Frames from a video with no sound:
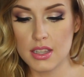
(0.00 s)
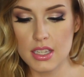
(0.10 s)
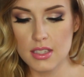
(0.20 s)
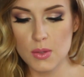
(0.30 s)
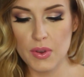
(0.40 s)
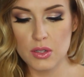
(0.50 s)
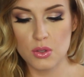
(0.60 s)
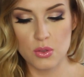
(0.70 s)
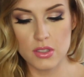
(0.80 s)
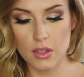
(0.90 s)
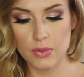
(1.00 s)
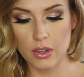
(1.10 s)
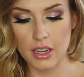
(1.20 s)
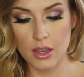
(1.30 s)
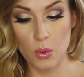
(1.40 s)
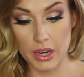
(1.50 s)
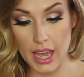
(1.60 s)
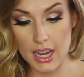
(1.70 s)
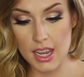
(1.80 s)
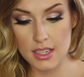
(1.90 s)
This is by TruSelf
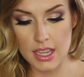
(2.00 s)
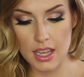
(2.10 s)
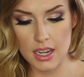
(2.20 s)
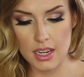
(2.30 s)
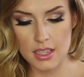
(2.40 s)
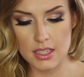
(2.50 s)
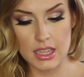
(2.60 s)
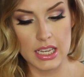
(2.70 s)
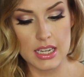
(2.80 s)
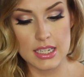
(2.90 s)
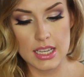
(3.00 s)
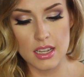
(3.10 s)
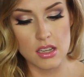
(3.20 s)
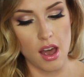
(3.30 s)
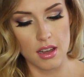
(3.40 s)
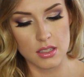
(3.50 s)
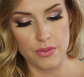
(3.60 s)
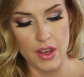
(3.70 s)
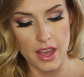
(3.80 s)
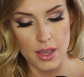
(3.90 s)
Organics and it is the
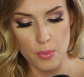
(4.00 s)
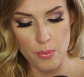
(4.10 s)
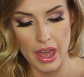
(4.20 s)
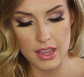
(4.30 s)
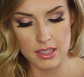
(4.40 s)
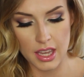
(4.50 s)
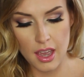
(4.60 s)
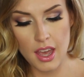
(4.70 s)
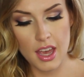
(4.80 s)
detoxifying mask.